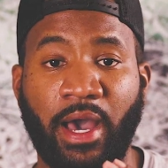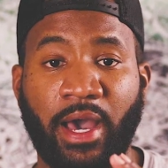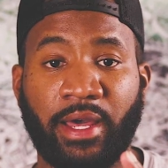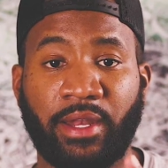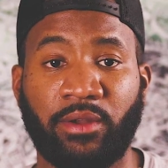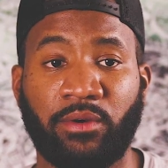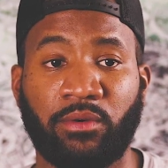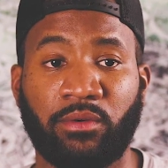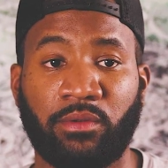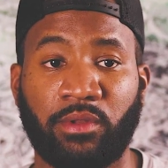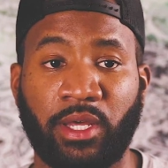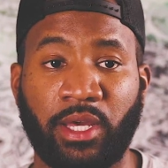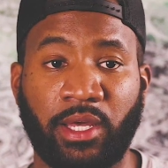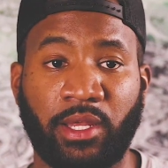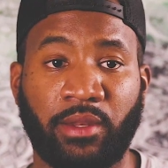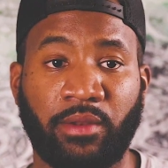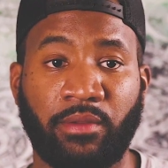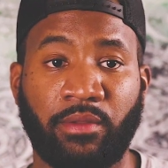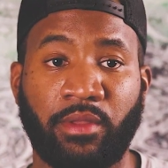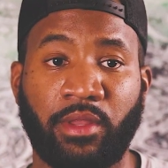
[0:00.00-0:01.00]
I don't
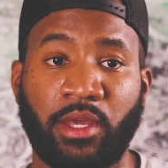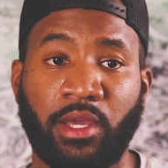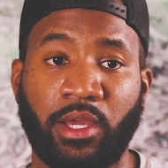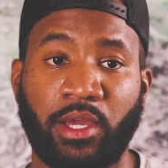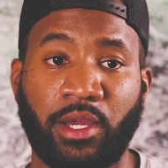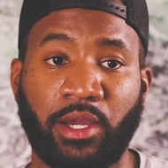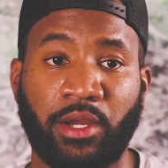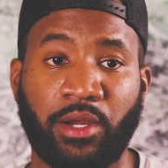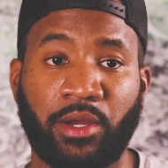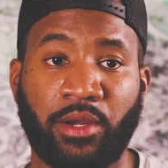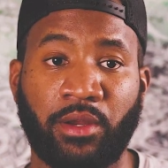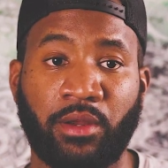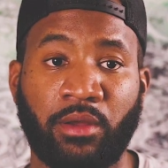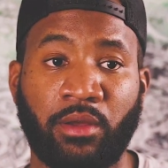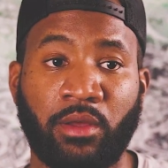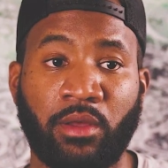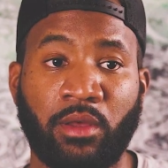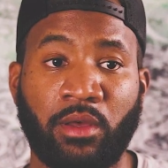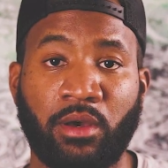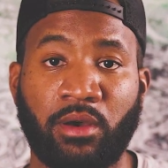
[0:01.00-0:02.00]
let their
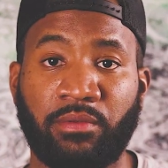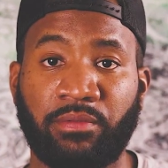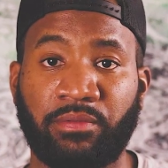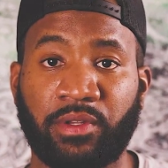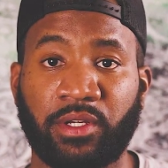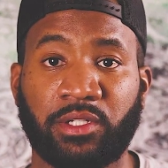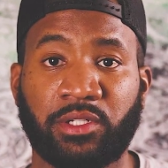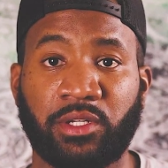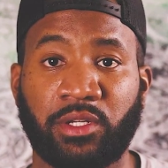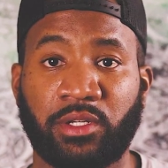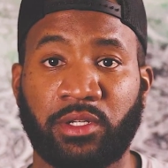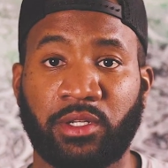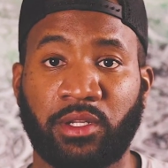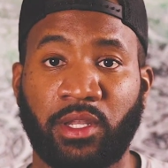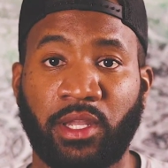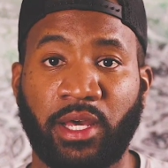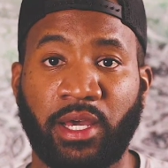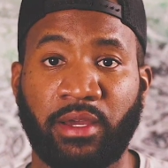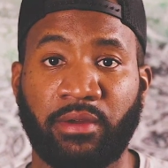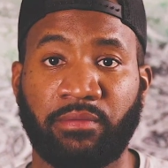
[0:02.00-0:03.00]
afflictions
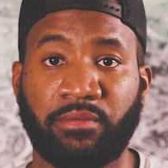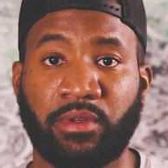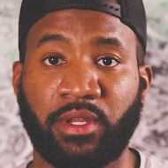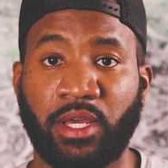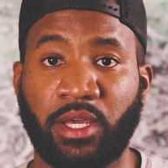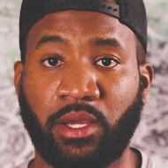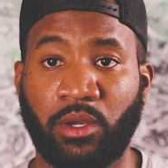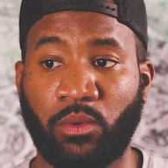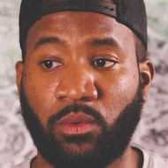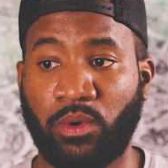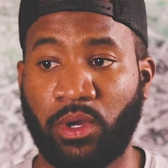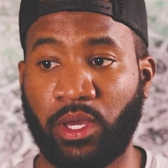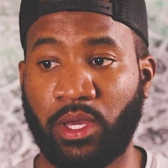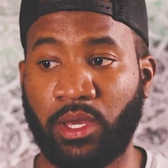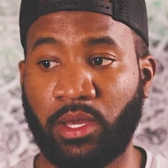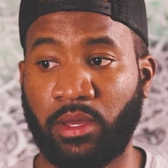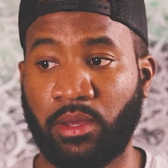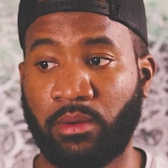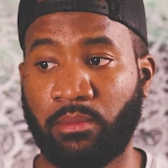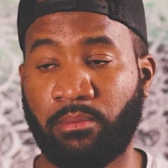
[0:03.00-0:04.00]
in life take
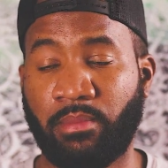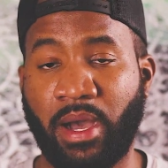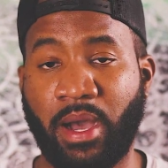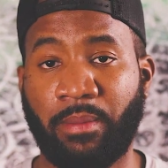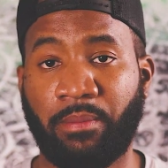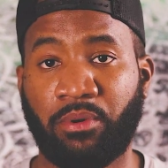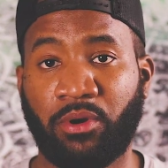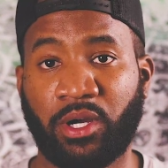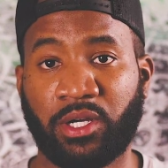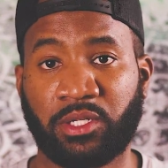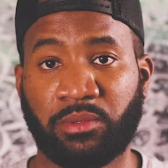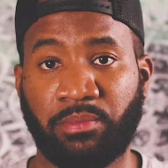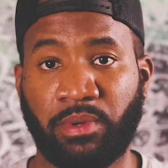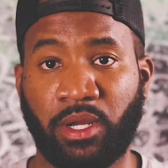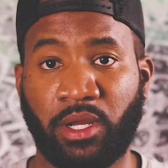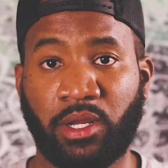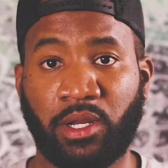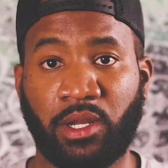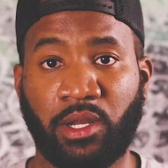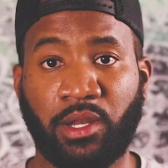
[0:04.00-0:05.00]
away my
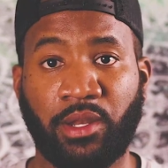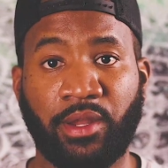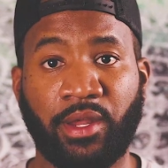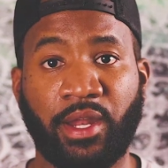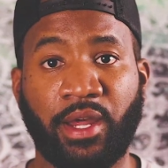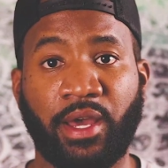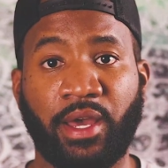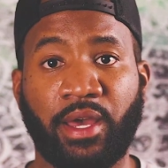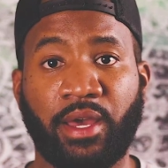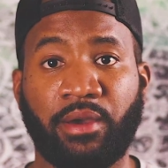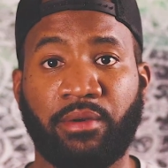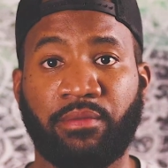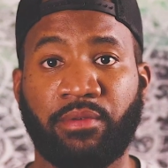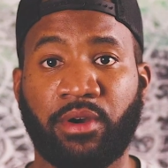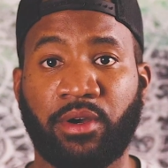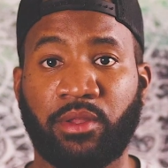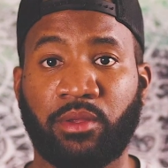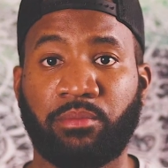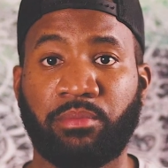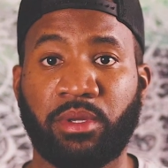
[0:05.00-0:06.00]
prosperity that I have
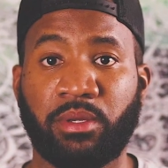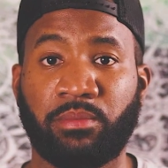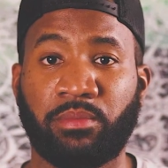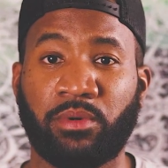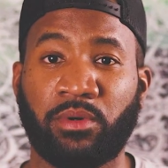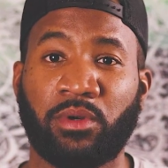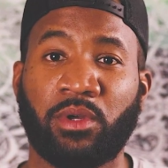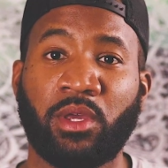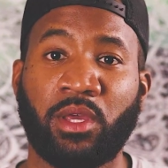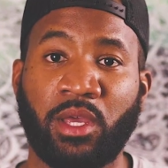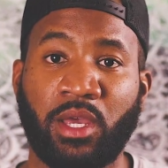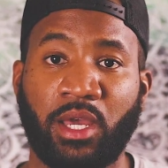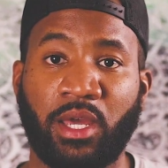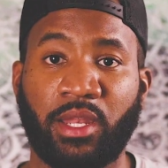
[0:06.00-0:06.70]
for other people.